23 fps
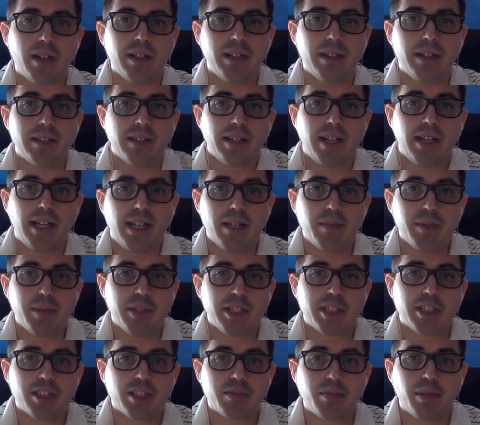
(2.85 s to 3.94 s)
and today I'm going to
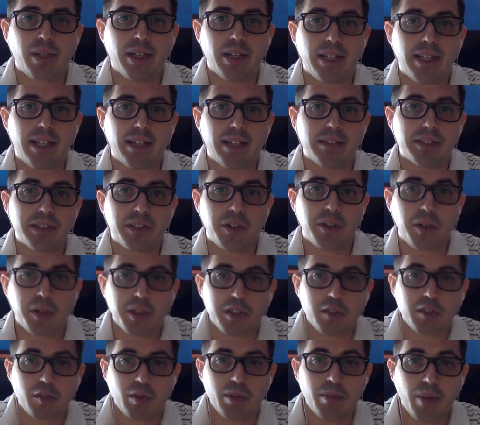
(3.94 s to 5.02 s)
explain
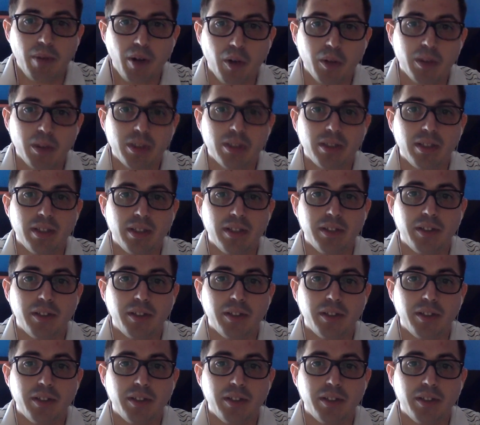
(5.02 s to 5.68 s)
Illinois' remote